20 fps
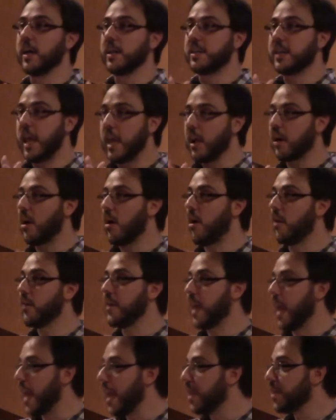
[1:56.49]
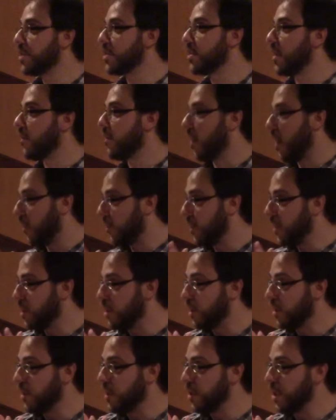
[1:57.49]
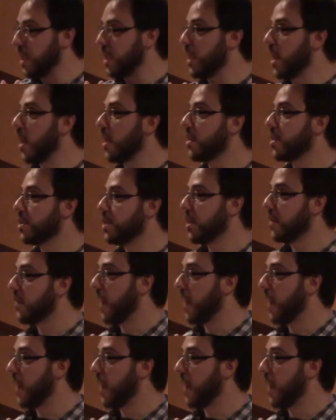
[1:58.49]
take all the ages of the genealogy of